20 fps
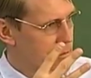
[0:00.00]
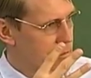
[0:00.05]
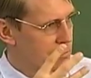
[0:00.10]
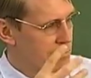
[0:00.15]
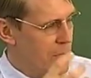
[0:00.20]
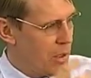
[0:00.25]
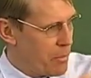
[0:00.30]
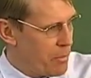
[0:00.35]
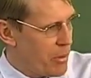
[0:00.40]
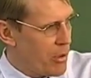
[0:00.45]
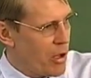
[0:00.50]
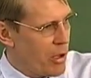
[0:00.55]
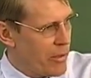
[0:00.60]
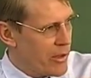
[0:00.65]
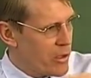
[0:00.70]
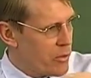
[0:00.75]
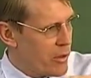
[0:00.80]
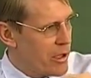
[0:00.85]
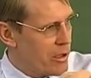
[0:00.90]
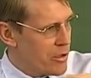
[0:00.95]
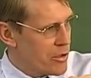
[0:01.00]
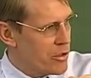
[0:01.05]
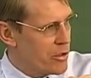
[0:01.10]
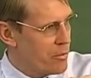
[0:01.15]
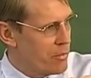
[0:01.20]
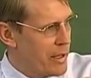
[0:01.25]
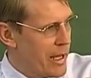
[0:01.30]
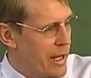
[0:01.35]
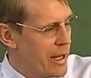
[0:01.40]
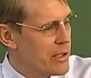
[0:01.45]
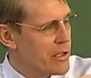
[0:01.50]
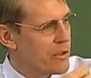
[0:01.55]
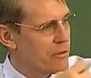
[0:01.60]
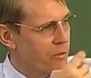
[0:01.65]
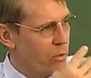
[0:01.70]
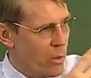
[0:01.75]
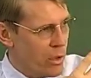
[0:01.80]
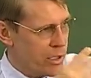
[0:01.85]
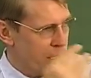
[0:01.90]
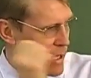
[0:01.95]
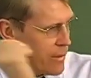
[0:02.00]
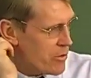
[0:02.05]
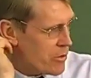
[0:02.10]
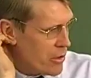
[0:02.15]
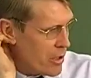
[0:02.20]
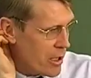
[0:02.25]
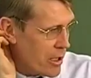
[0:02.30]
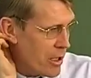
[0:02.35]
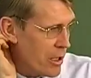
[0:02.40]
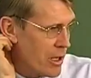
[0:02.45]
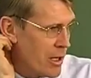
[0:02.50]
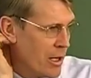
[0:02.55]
The pull between those two planets is 4 times stronger.